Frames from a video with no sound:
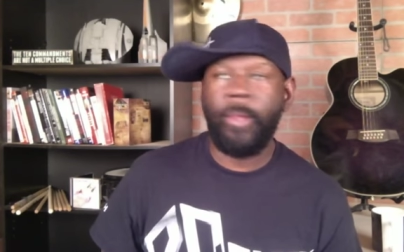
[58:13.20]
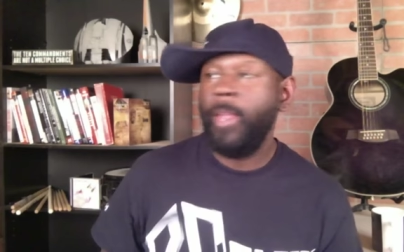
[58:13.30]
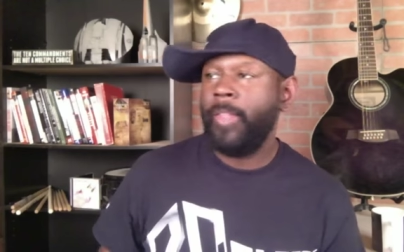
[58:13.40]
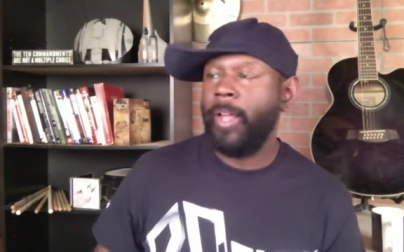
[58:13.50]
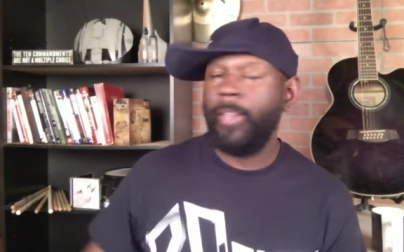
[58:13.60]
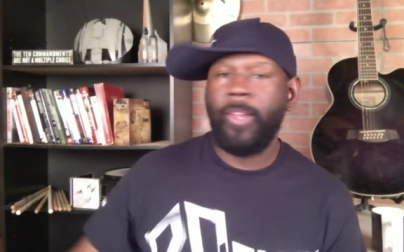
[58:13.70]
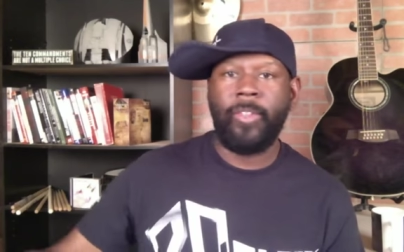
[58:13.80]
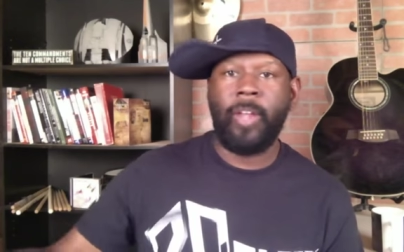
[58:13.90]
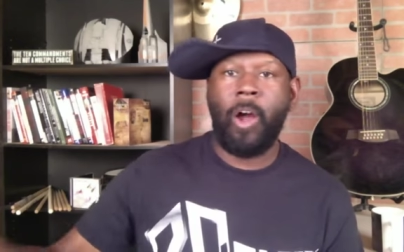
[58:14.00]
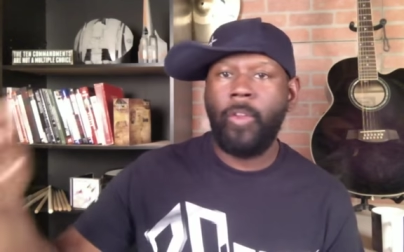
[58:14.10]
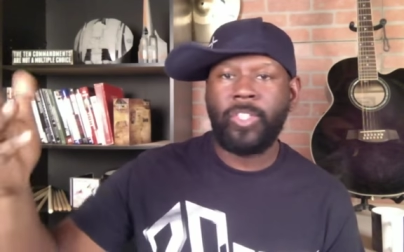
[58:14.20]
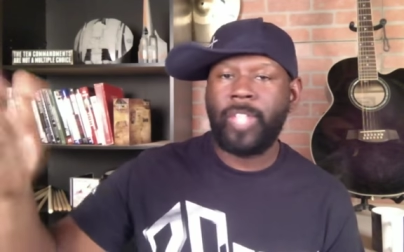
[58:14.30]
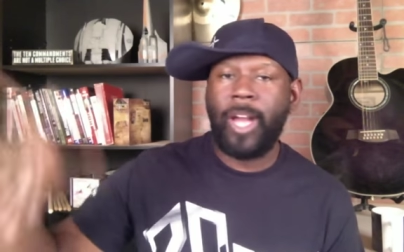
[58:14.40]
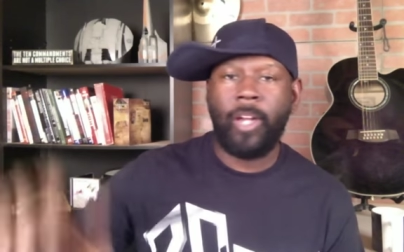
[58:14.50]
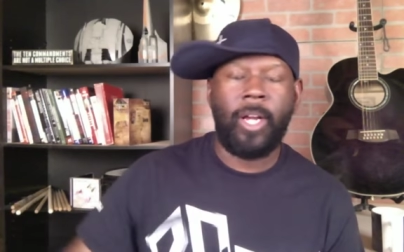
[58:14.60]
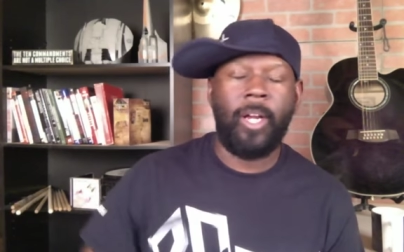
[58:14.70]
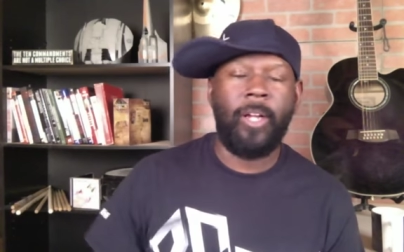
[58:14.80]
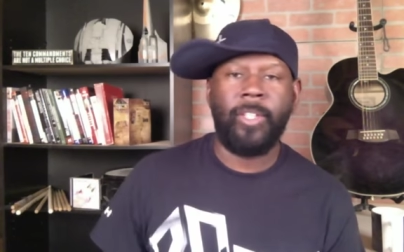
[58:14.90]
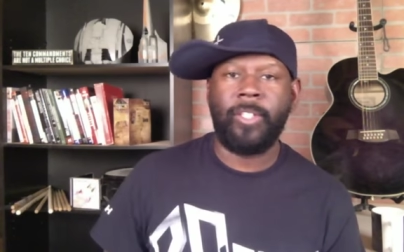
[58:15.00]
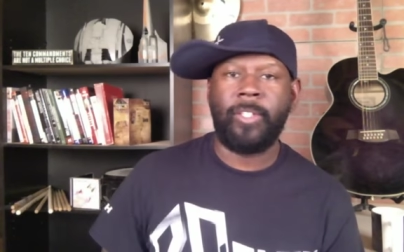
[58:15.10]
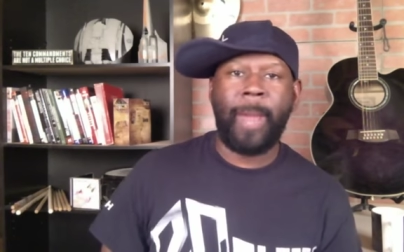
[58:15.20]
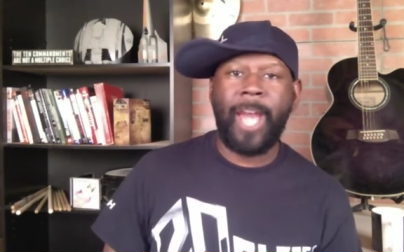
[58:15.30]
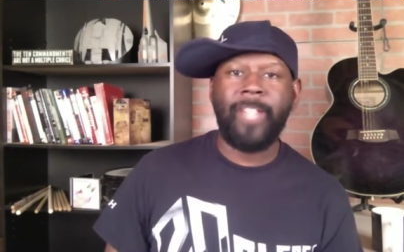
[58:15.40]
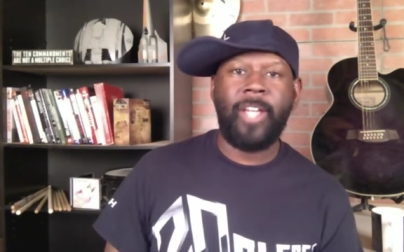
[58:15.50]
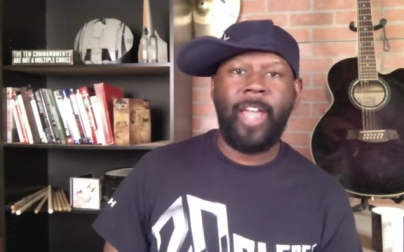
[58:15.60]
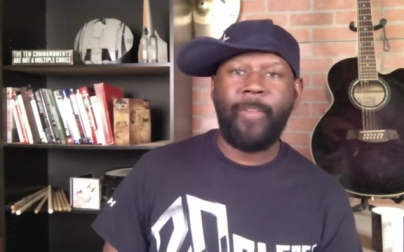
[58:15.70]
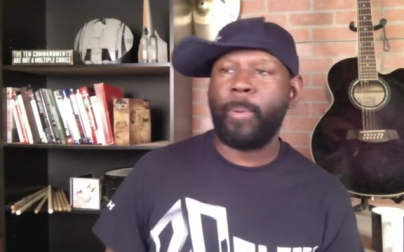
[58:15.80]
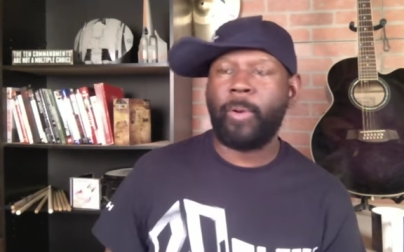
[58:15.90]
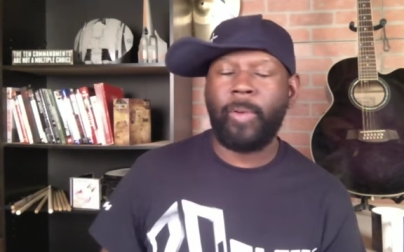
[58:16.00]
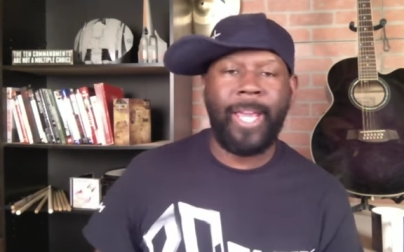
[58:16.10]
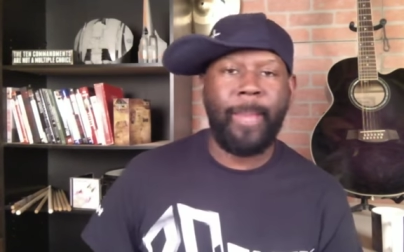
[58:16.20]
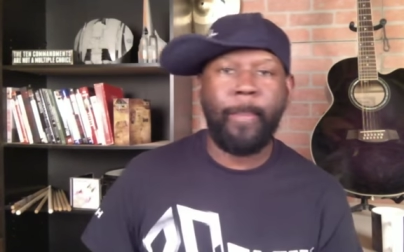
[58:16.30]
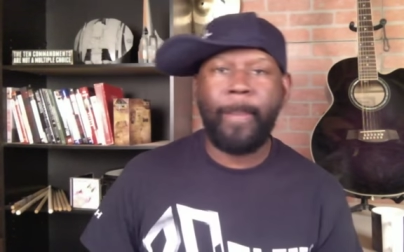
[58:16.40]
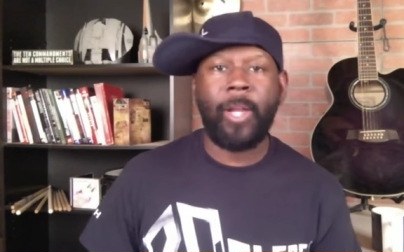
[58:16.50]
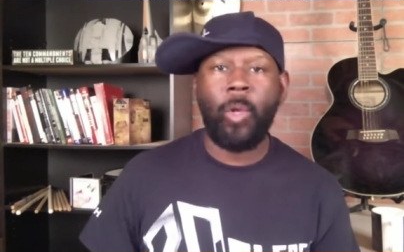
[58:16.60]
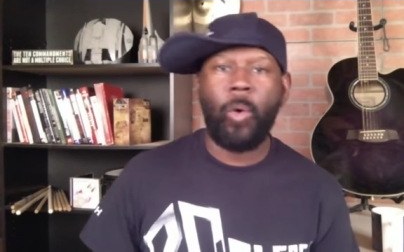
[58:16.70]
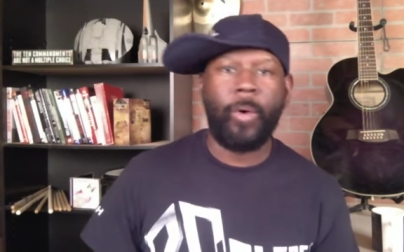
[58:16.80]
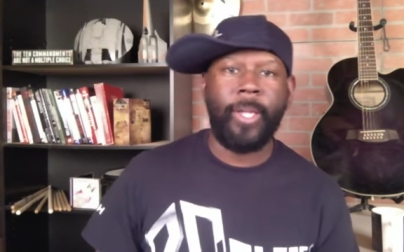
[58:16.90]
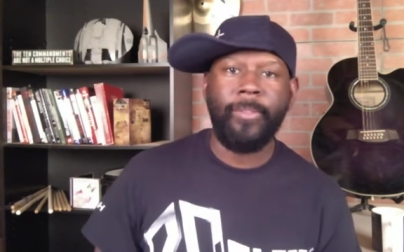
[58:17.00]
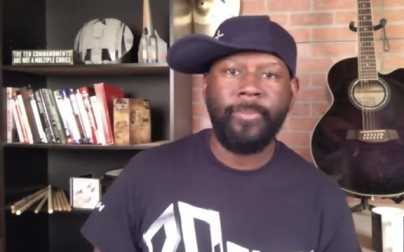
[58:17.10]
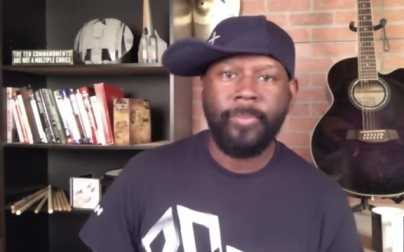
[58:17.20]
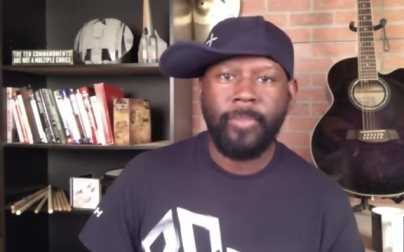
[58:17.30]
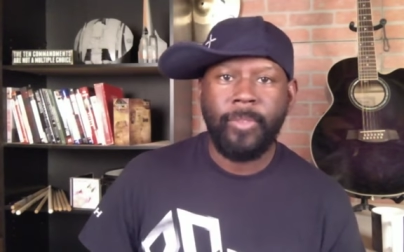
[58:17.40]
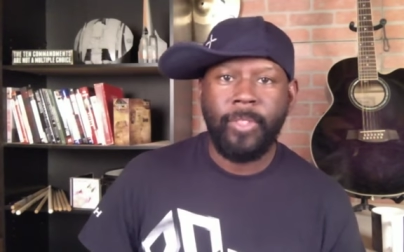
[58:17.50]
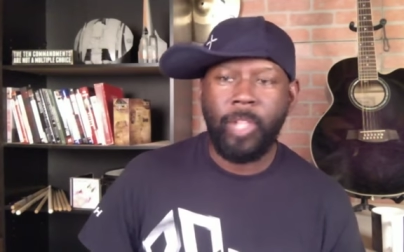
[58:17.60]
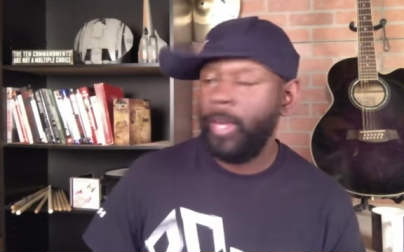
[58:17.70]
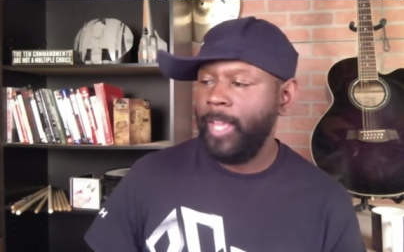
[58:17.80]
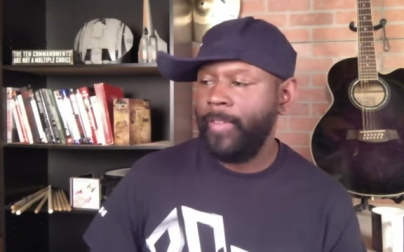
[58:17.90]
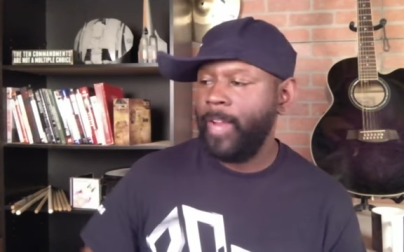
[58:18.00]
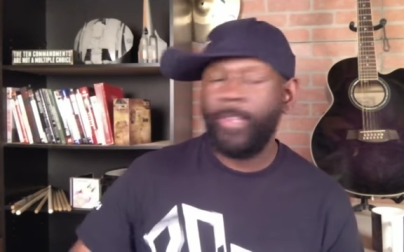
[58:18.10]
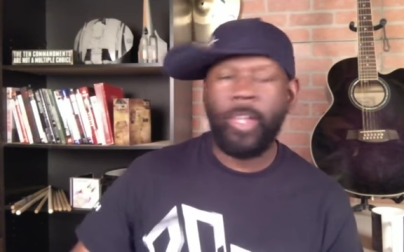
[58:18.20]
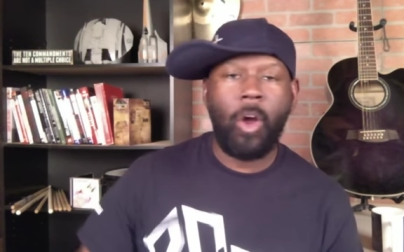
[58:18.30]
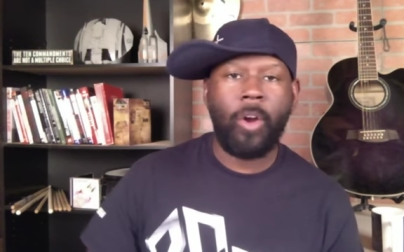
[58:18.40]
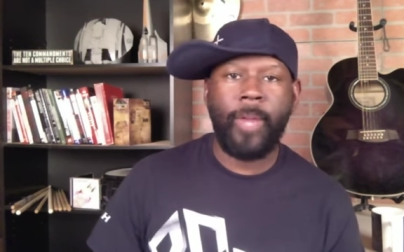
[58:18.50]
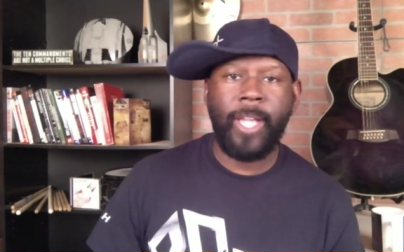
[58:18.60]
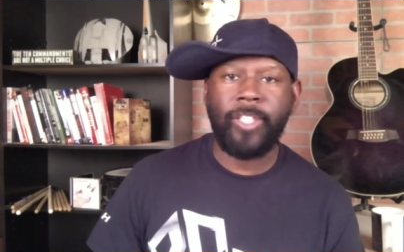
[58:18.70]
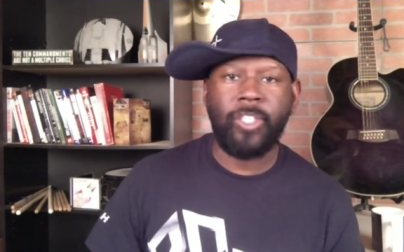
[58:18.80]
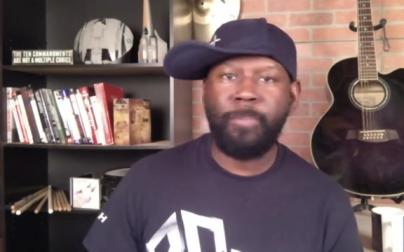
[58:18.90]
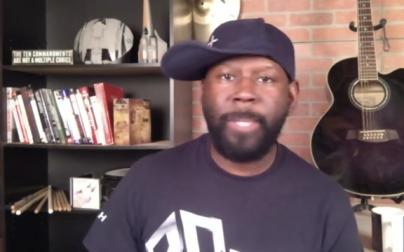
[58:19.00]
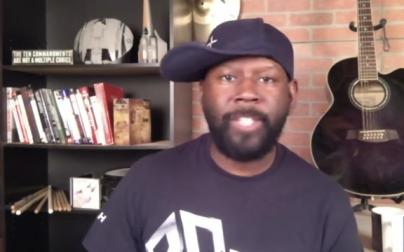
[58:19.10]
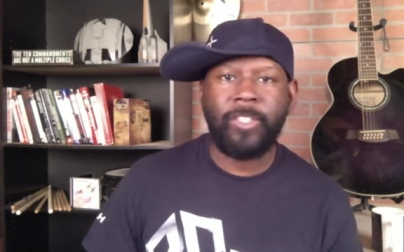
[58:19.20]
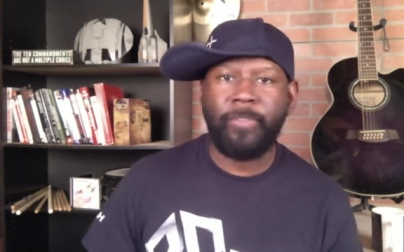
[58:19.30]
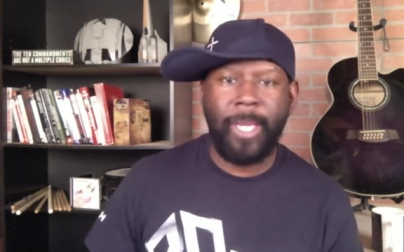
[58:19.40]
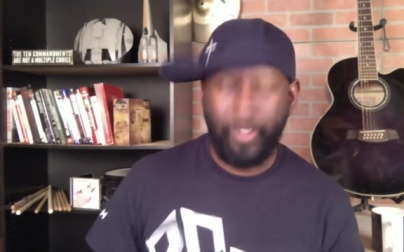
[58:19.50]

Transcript: the, the all the, uh, uh, the the bodies in heaven proclaim my glory. Yes. You know, even every all creation speaks of me.